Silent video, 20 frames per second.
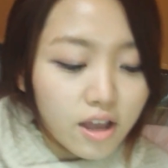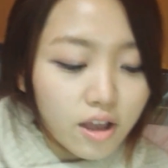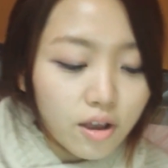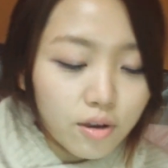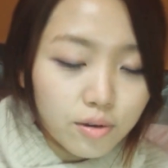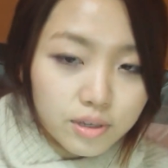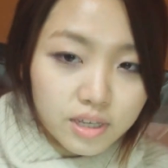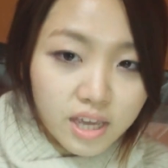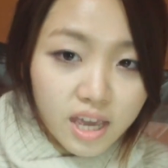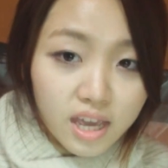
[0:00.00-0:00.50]

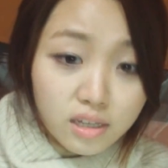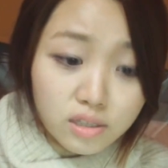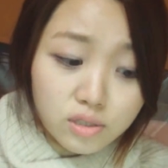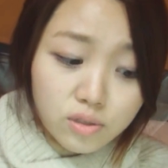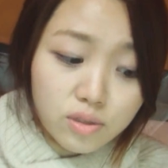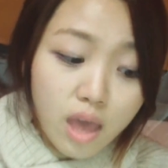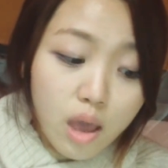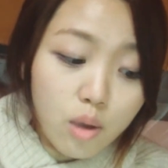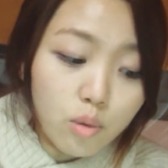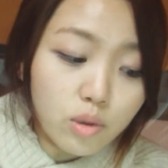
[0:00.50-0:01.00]
Okay, so
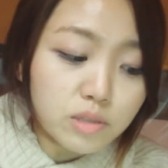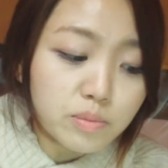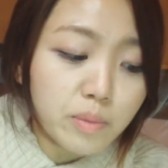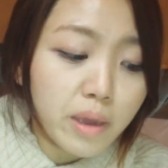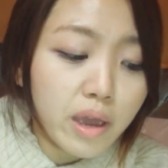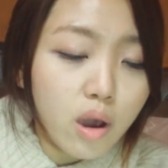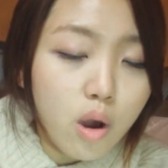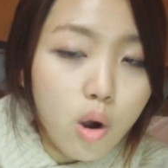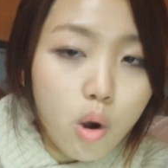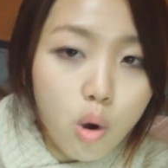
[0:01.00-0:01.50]
that was
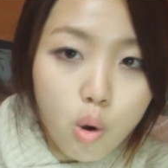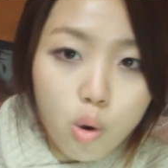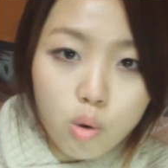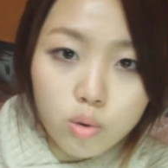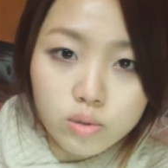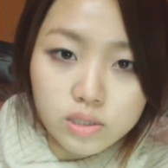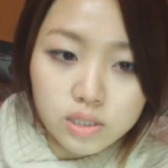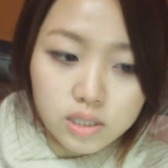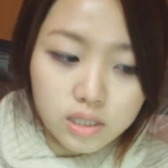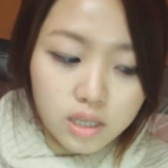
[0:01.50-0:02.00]
my
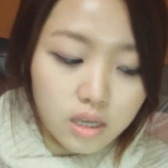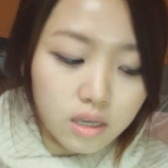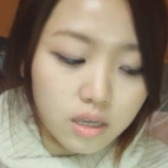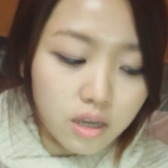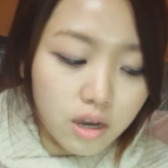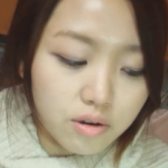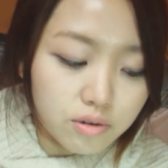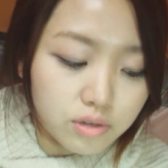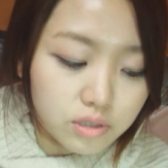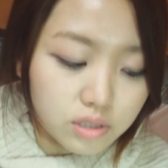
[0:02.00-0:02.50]
old
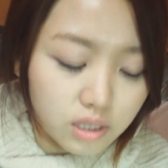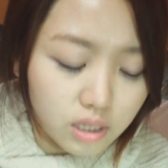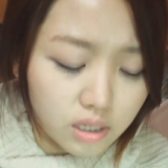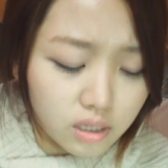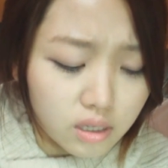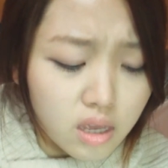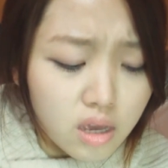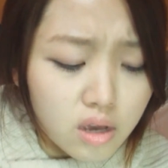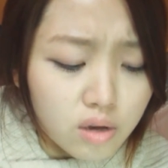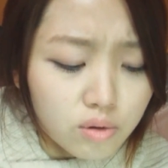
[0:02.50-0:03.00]
skincare routine,